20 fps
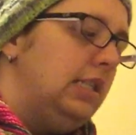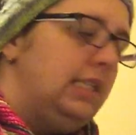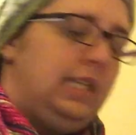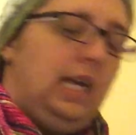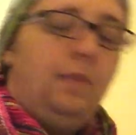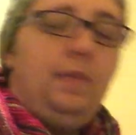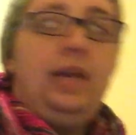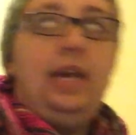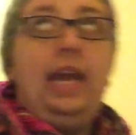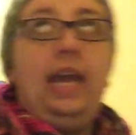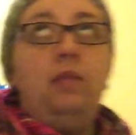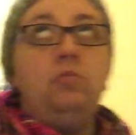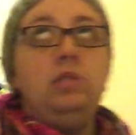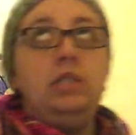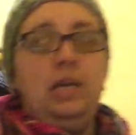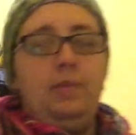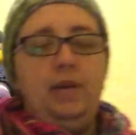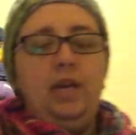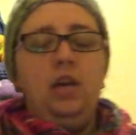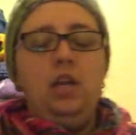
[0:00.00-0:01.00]
Zombie Games,
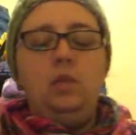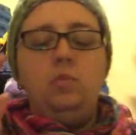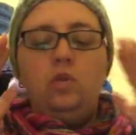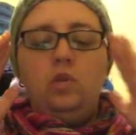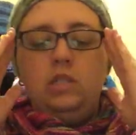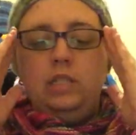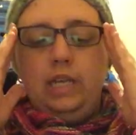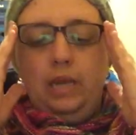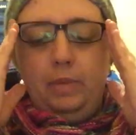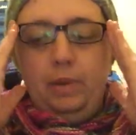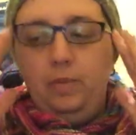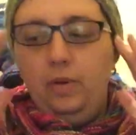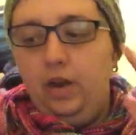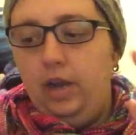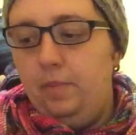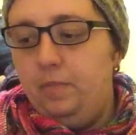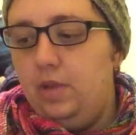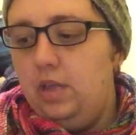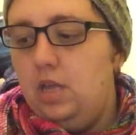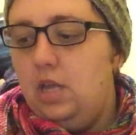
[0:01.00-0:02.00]
Zombie Honeymoon, and Zombie
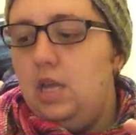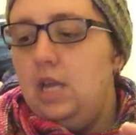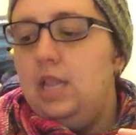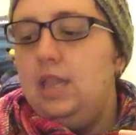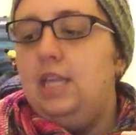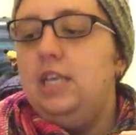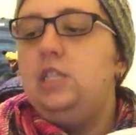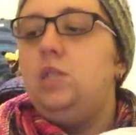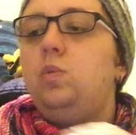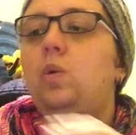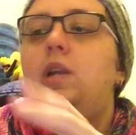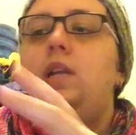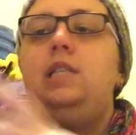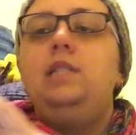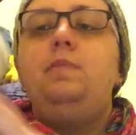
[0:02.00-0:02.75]
Prom. This one